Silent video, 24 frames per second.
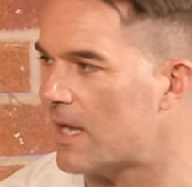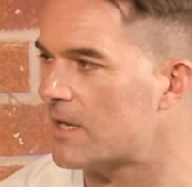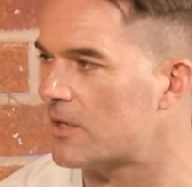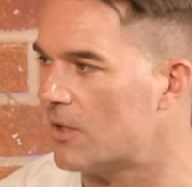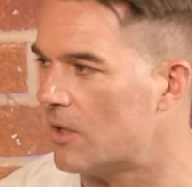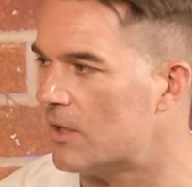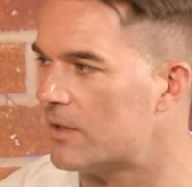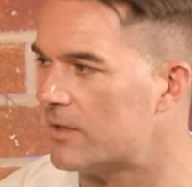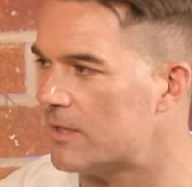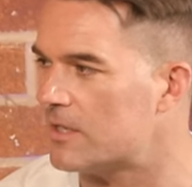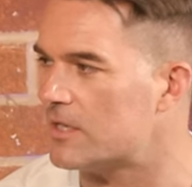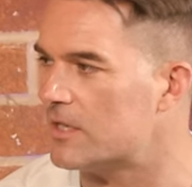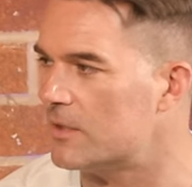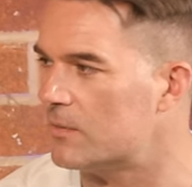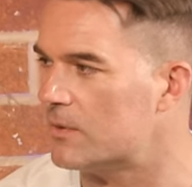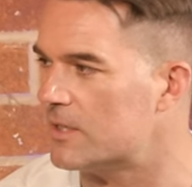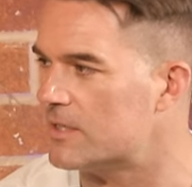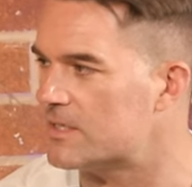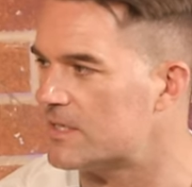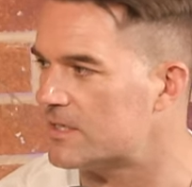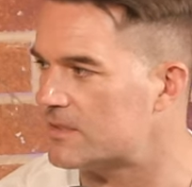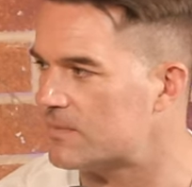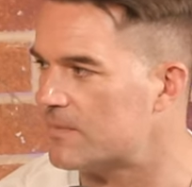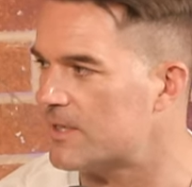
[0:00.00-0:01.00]
I got that you were
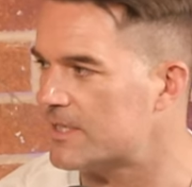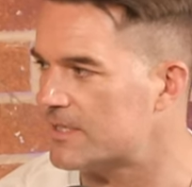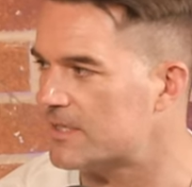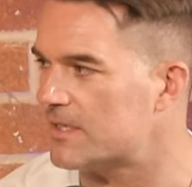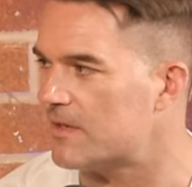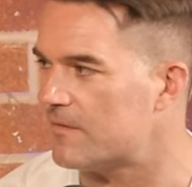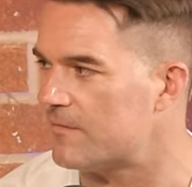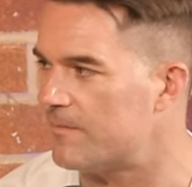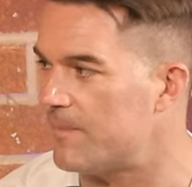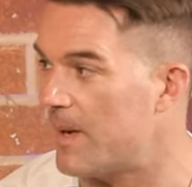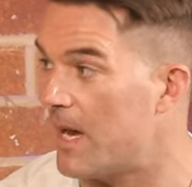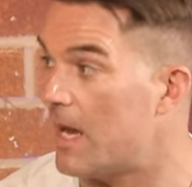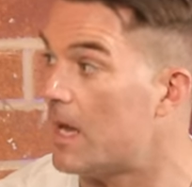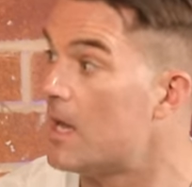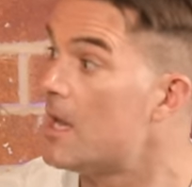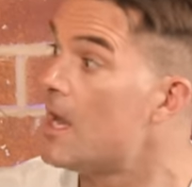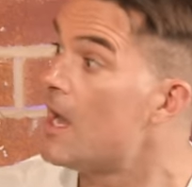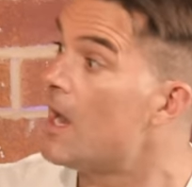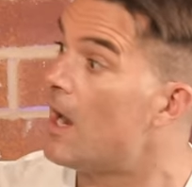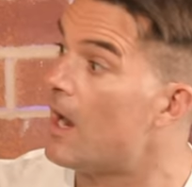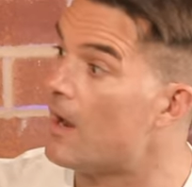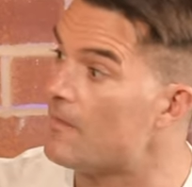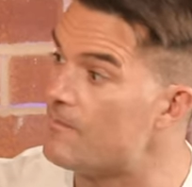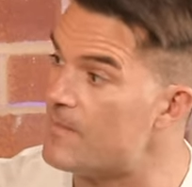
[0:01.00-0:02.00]
dismissive. But
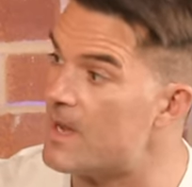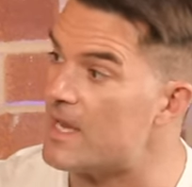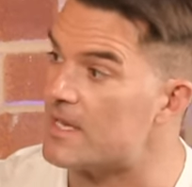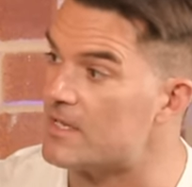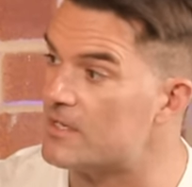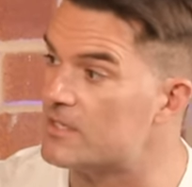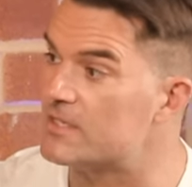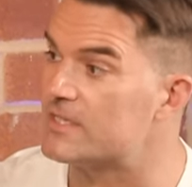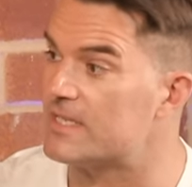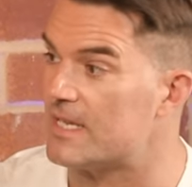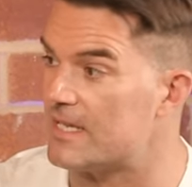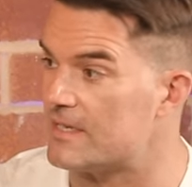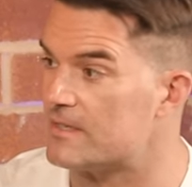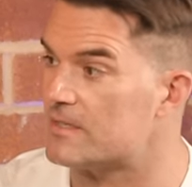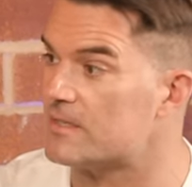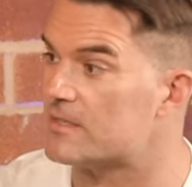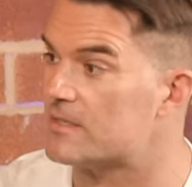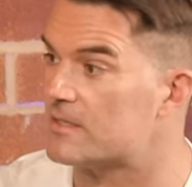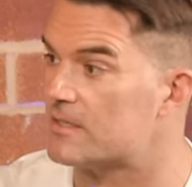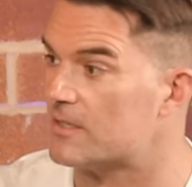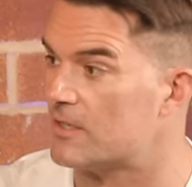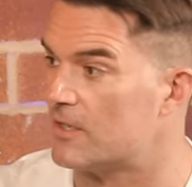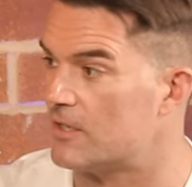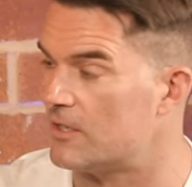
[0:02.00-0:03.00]
I've met you
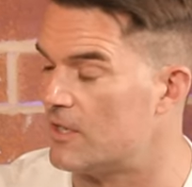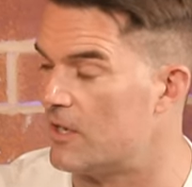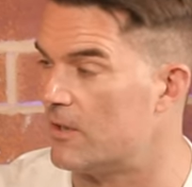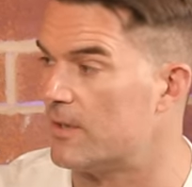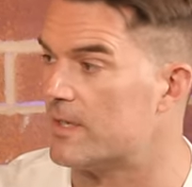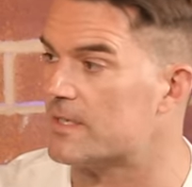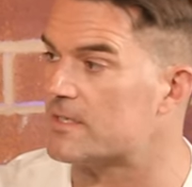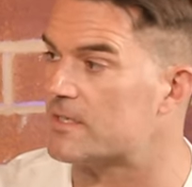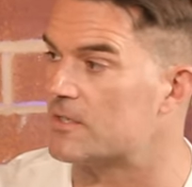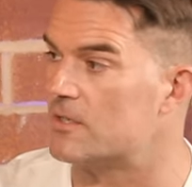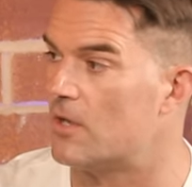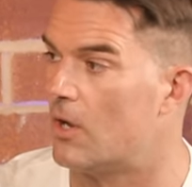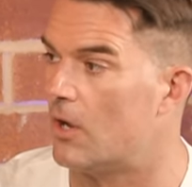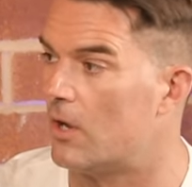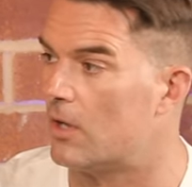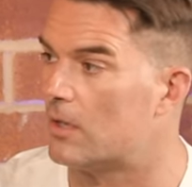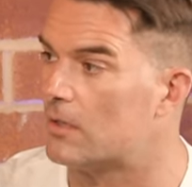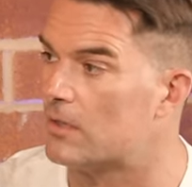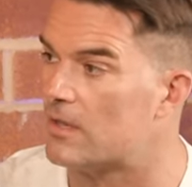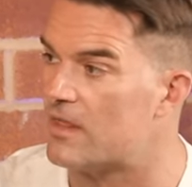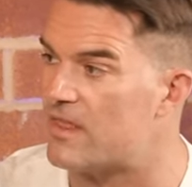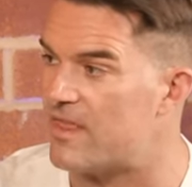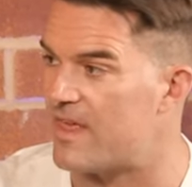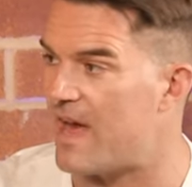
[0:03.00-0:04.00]
since, and I know it's not
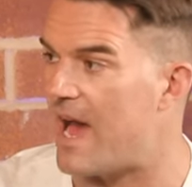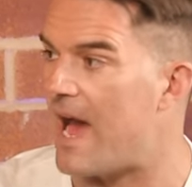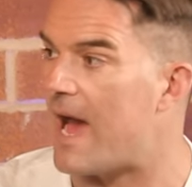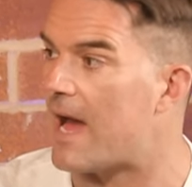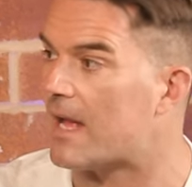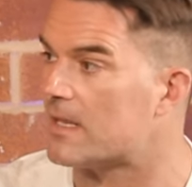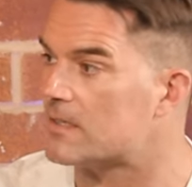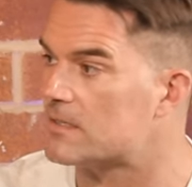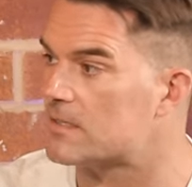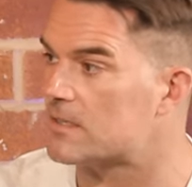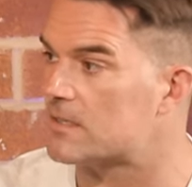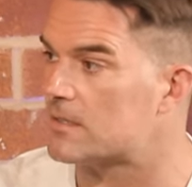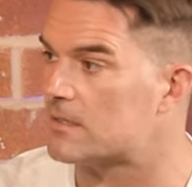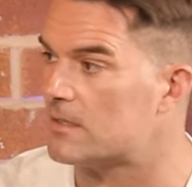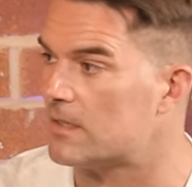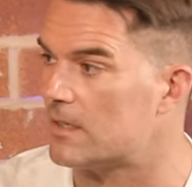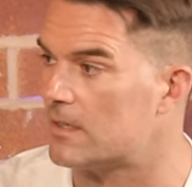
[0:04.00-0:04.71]
that.